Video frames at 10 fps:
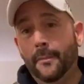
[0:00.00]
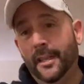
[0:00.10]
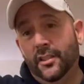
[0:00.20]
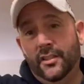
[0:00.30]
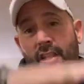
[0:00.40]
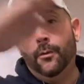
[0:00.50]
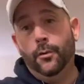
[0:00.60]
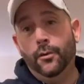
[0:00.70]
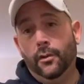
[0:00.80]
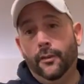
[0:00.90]
of my seat
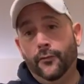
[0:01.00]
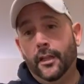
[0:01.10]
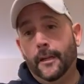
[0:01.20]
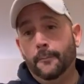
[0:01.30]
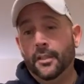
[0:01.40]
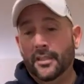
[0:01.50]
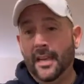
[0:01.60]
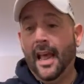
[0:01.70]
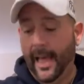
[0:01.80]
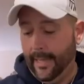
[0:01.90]
when you lift it up because
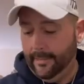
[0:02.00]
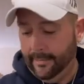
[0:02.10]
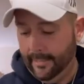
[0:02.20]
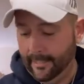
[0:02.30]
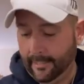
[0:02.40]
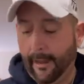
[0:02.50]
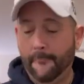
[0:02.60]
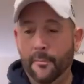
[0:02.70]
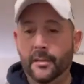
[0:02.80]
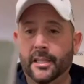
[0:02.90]
it has this
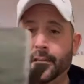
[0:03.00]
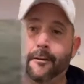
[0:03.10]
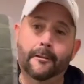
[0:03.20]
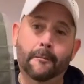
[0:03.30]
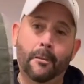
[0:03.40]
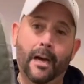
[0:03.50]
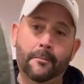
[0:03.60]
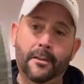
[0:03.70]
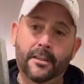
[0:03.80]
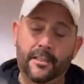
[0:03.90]
type of material on the
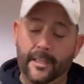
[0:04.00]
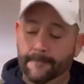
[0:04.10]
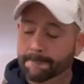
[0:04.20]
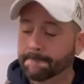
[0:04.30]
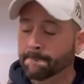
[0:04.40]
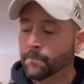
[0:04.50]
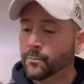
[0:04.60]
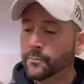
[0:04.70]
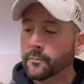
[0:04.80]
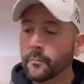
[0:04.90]
bottom of the seat.
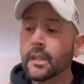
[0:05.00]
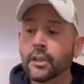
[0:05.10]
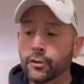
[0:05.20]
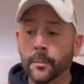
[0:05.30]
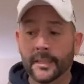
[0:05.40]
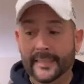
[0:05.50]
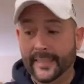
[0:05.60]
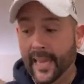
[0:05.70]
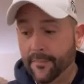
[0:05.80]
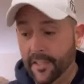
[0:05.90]
So I'm going to
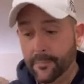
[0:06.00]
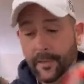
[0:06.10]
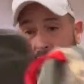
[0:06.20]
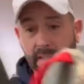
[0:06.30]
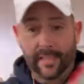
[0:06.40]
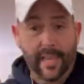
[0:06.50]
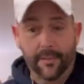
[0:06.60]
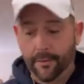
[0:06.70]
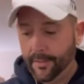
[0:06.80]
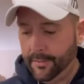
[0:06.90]
save this because
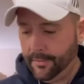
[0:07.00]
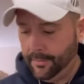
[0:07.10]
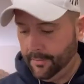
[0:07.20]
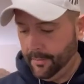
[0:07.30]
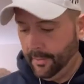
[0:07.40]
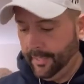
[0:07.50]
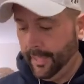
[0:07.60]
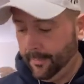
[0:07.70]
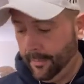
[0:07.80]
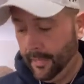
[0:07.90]
together it's a
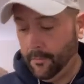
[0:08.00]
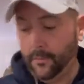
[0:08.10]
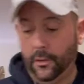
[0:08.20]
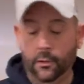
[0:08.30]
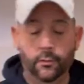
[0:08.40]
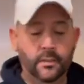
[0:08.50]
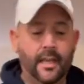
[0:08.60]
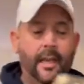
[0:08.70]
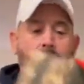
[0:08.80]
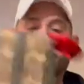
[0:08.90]
kit. I don't want to lose
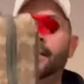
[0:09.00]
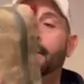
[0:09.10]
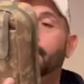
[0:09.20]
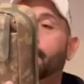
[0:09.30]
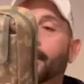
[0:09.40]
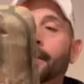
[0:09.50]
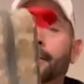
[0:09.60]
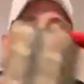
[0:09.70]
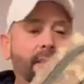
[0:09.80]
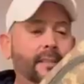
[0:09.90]
that. But
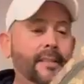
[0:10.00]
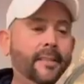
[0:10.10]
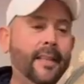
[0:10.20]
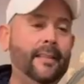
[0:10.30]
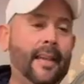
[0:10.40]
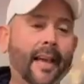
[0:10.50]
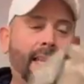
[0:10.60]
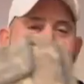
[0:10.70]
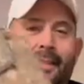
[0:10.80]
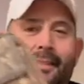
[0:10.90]
this is it,
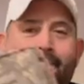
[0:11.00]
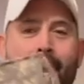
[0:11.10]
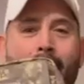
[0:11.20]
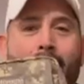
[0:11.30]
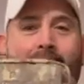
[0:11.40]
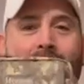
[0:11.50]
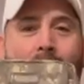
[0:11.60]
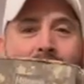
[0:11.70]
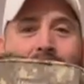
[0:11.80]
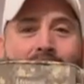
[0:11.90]
guys. My
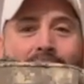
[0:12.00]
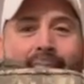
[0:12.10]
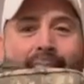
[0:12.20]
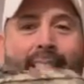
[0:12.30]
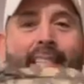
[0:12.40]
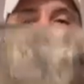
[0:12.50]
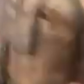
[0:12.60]
Maxpedition